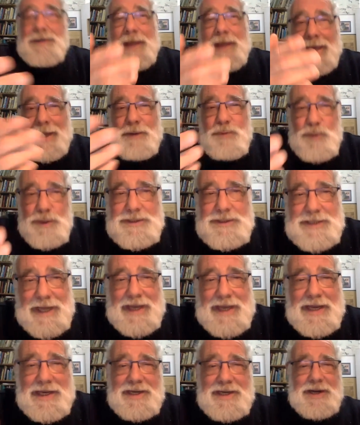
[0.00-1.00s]
Edward Said
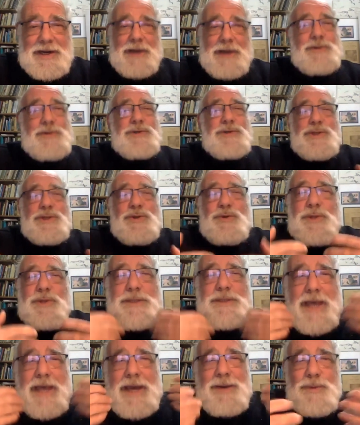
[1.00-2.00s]
and others knew
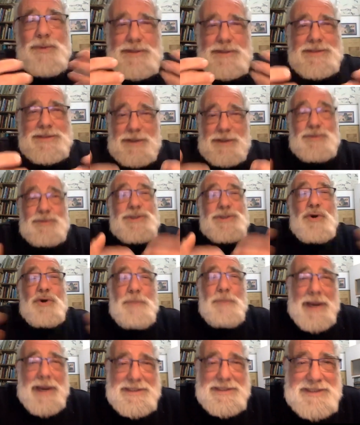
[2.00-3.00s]
there was no
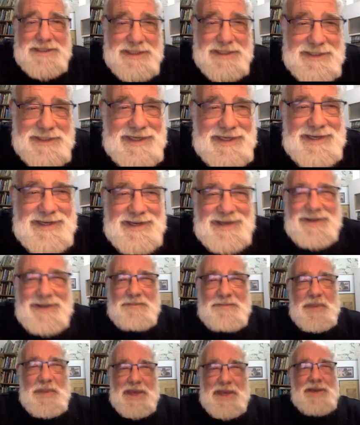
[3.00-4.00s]
basket
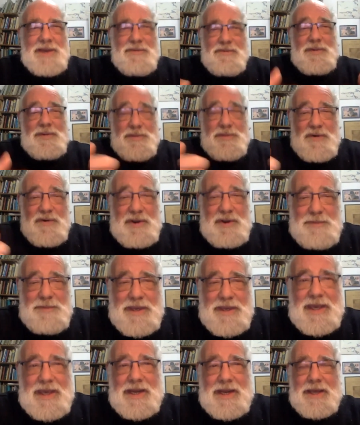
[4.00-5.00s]
from the very
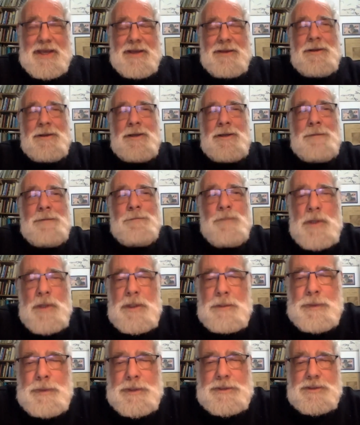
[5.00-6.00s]
beginning.
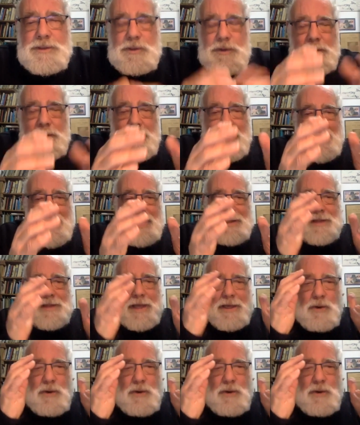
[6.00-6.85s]
But so you had that